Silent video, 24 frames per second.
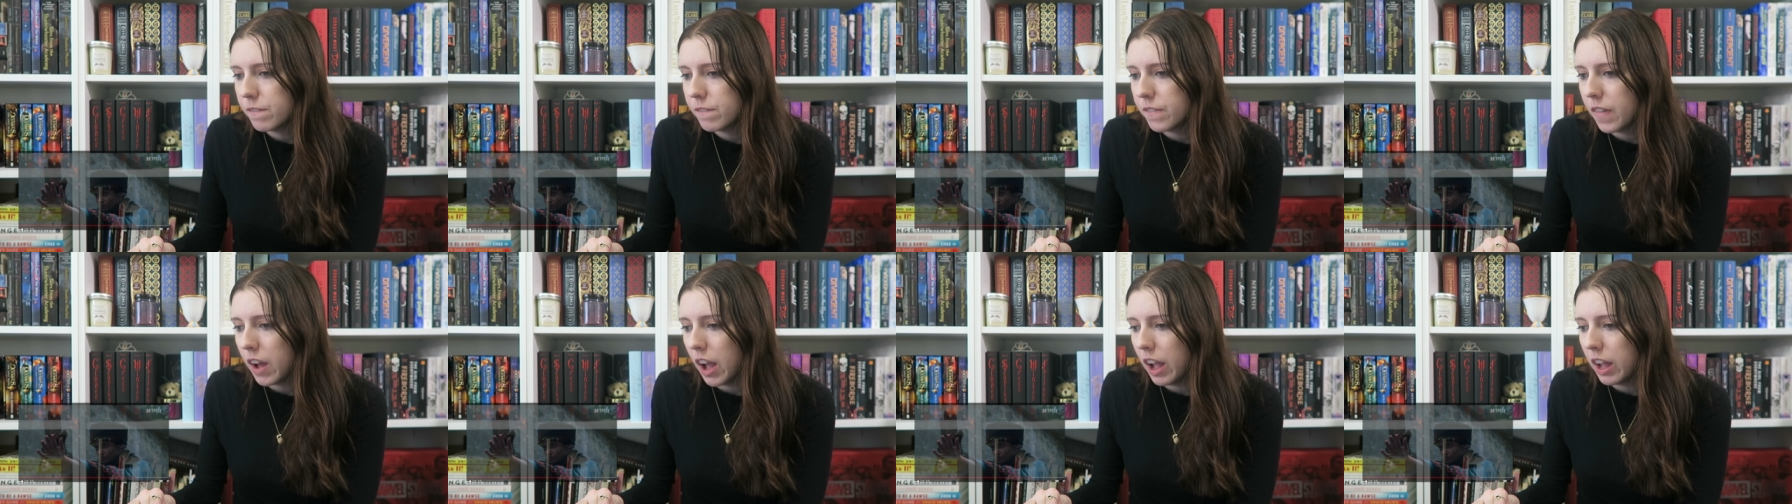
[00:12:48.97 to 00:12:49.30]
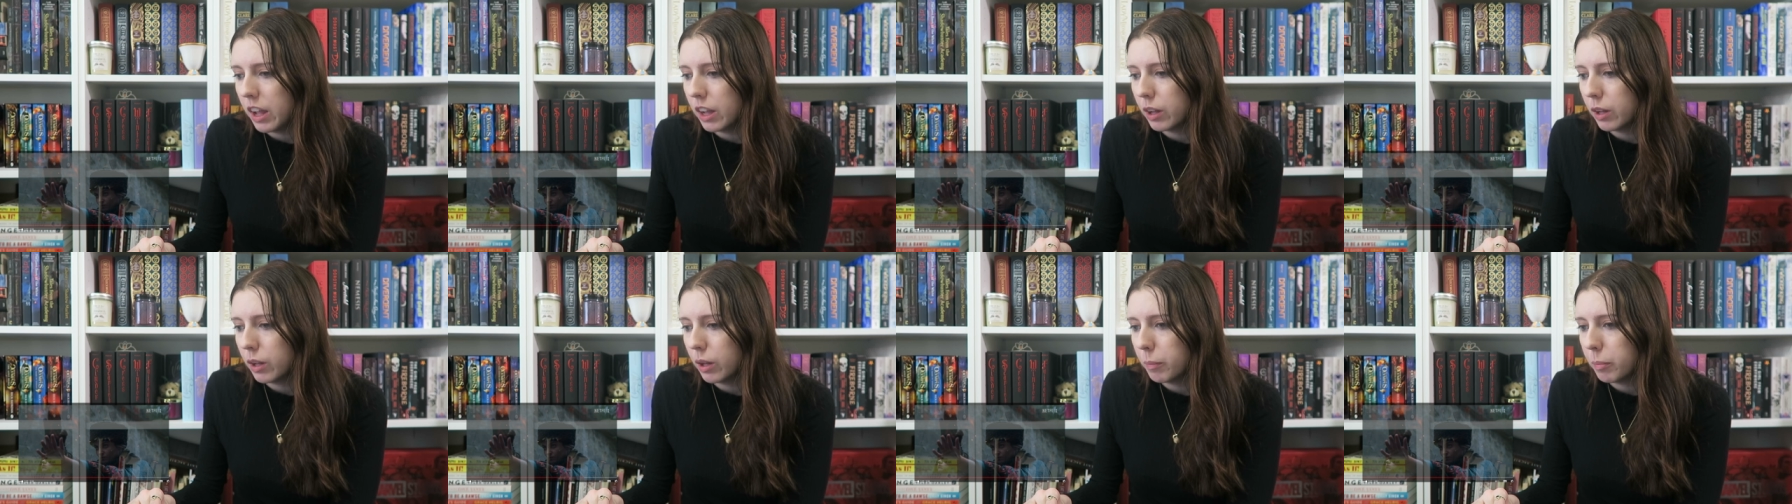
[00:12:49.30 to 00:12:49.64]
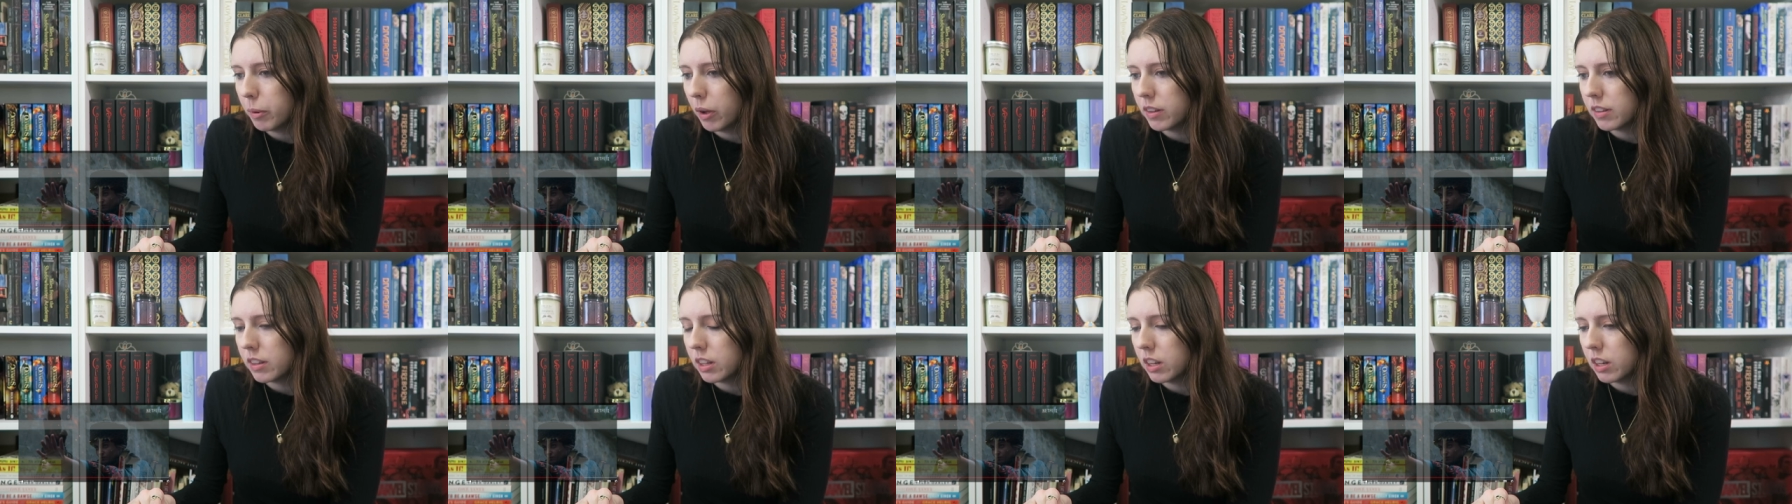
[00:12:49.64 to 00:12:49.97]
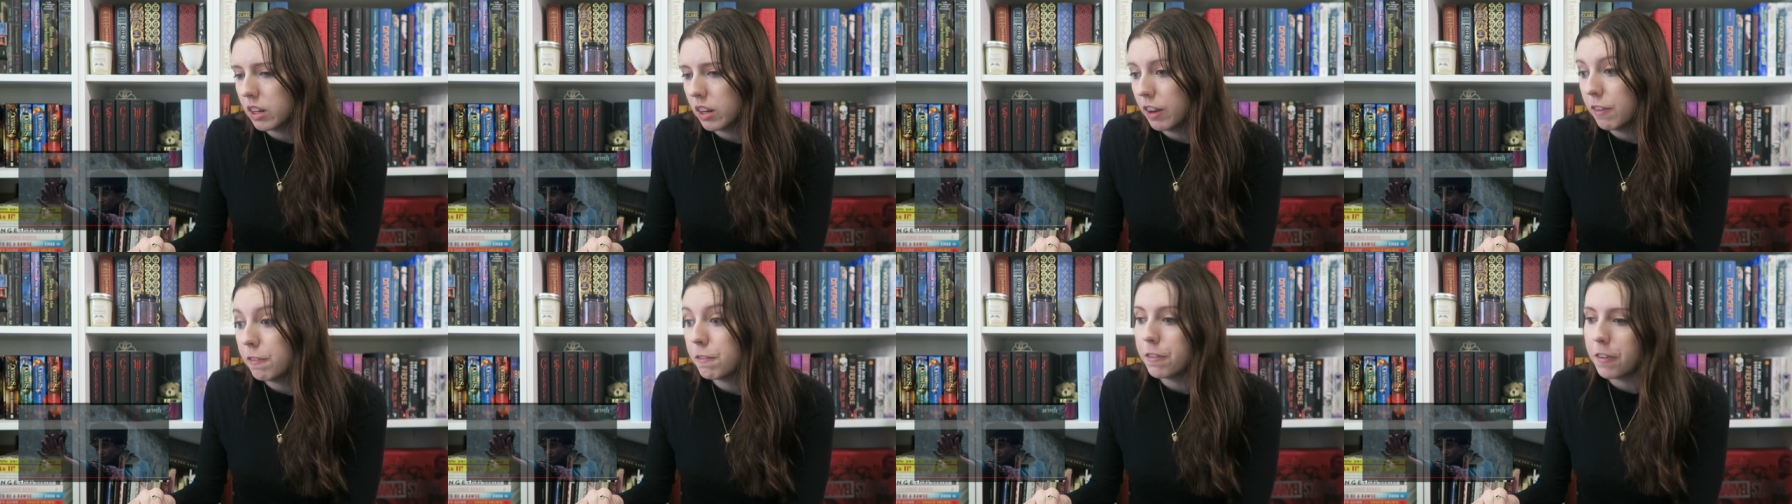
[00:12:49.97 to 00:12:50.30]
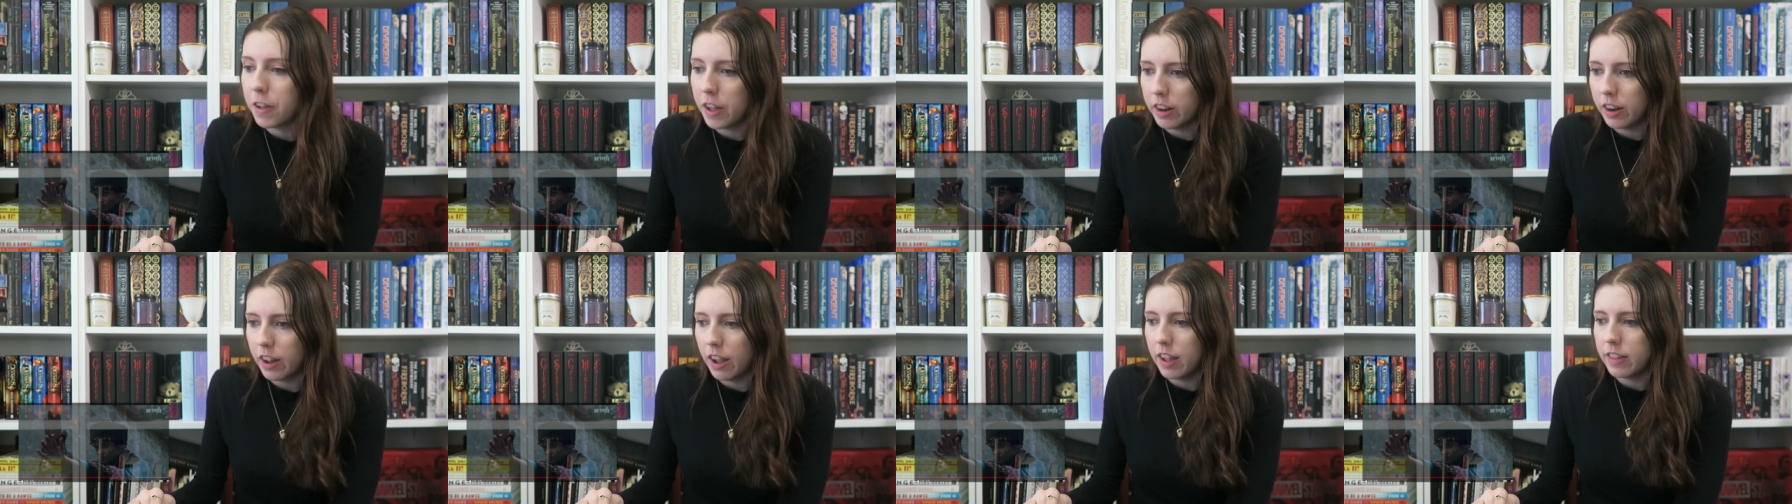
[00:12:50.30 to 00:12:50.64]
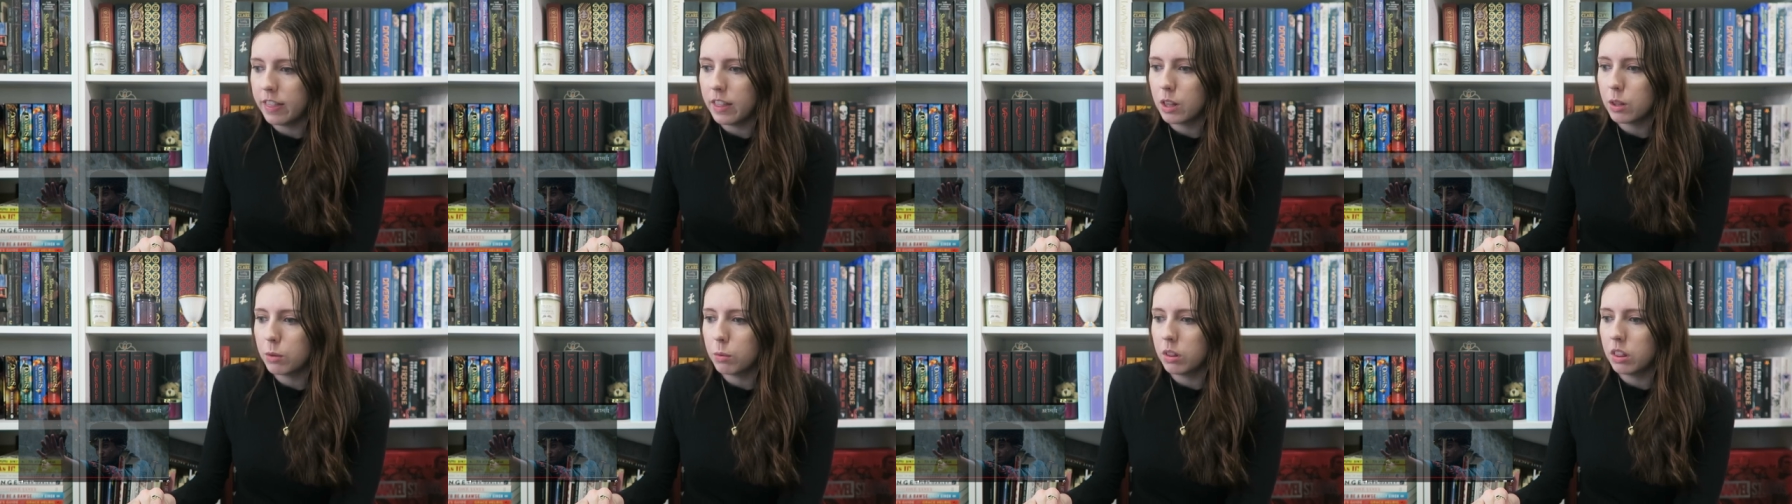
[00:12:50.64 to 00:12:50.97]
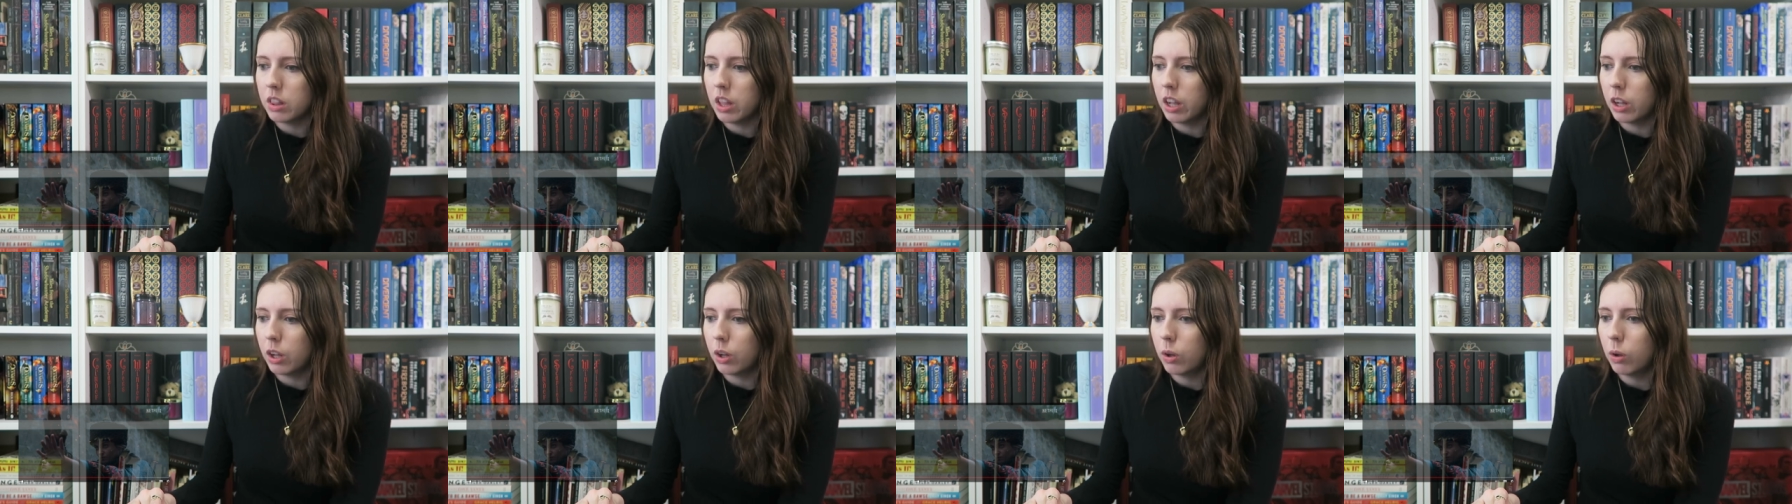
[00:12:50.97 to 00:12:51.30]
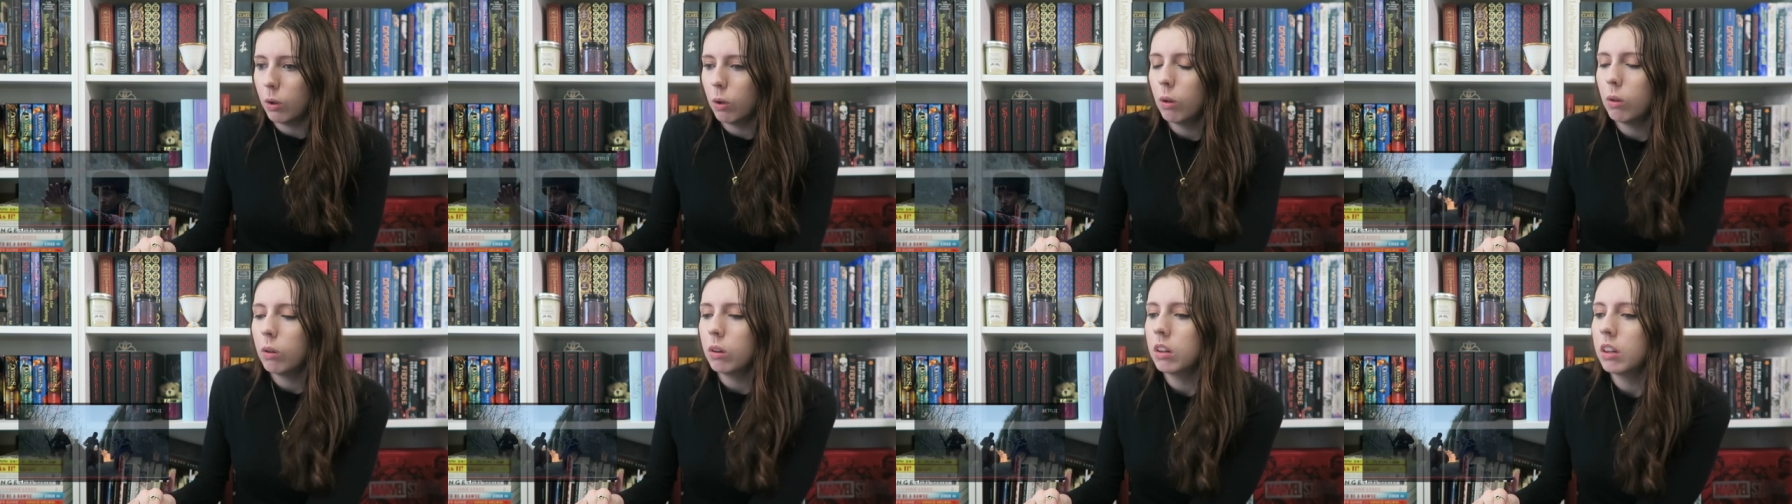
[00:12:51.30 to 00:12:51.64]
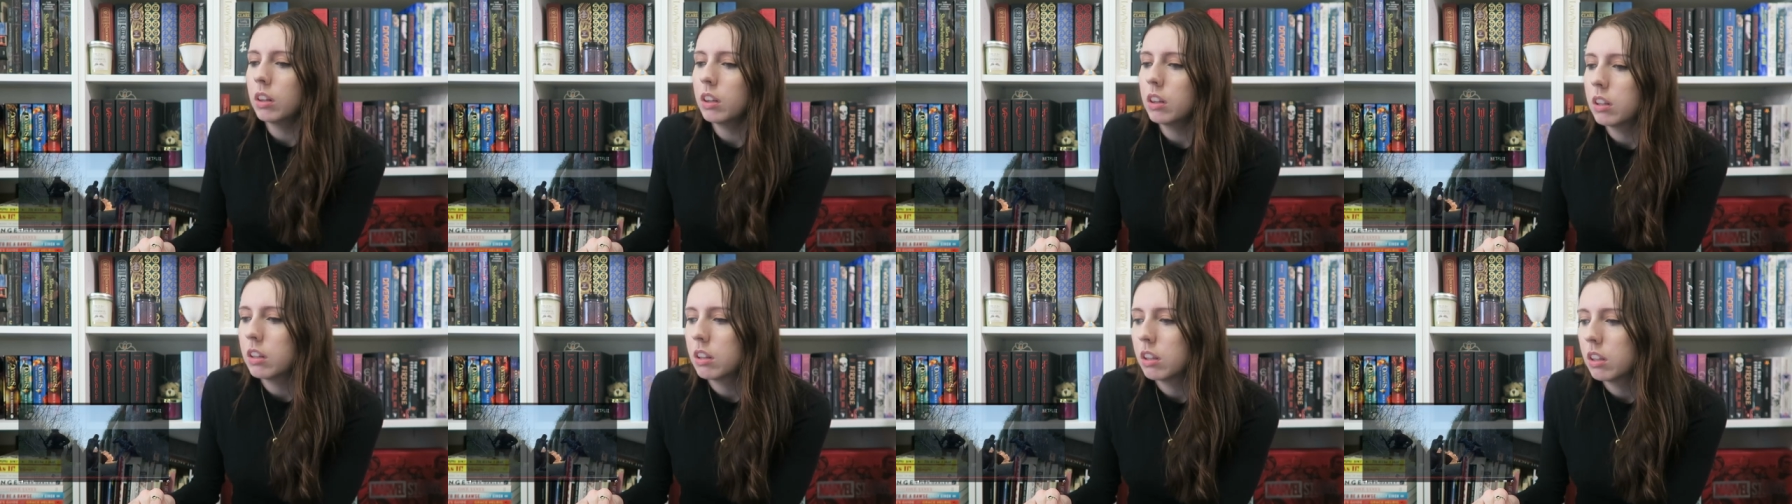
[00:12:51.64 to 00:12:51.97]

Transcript: fire person, Inferni, that's what they're called.